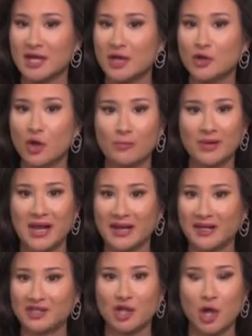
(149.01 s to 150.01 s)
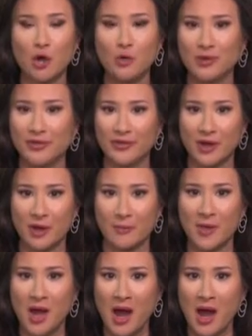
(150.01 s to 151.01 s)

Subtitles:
are not planning to open them.